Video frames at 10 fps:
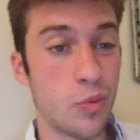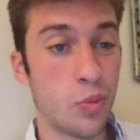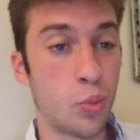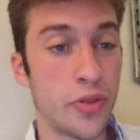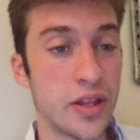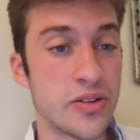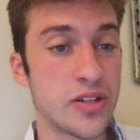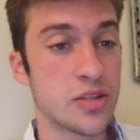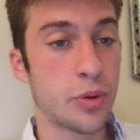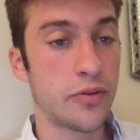within
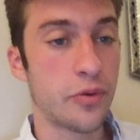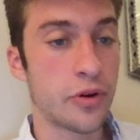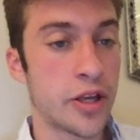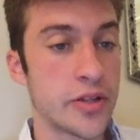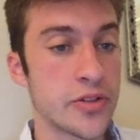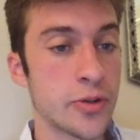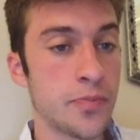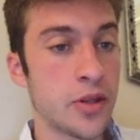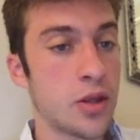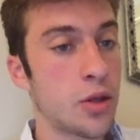6.4 days.
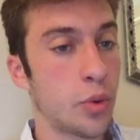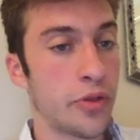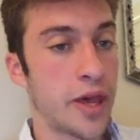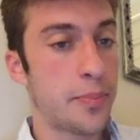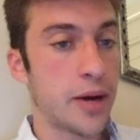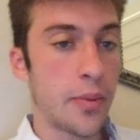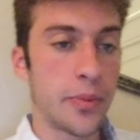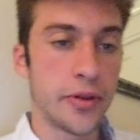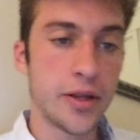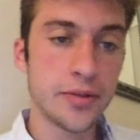Well, that
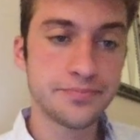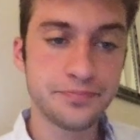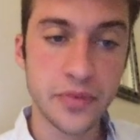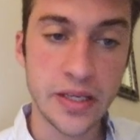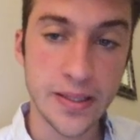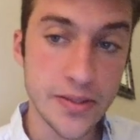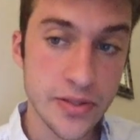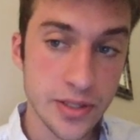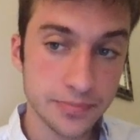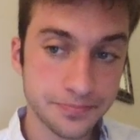probability is